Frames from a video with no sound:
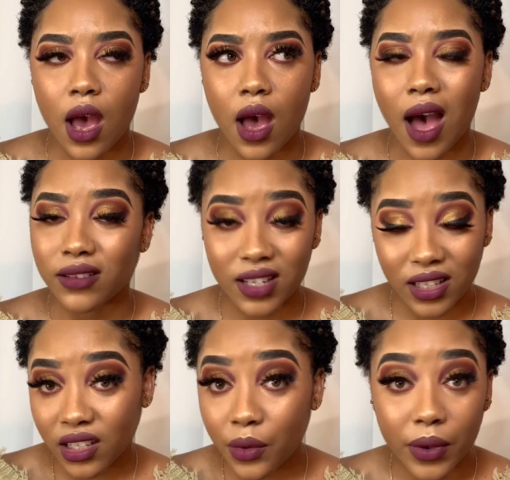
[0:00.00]
and they
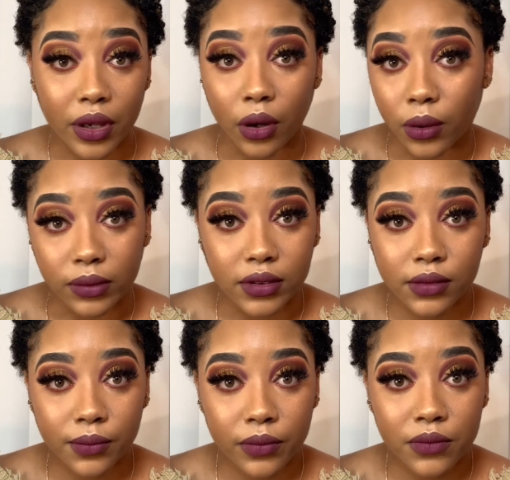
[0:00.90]
need a way out.
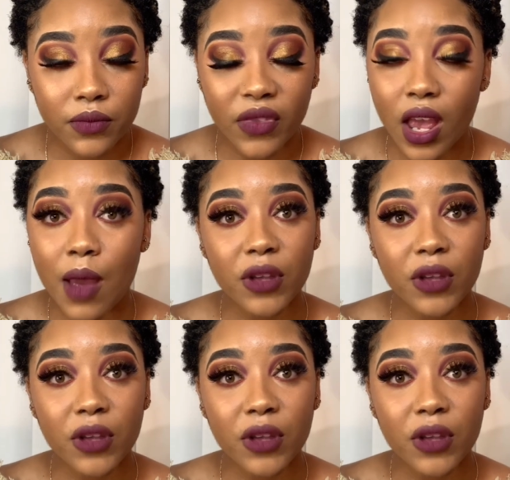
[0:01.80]
I'm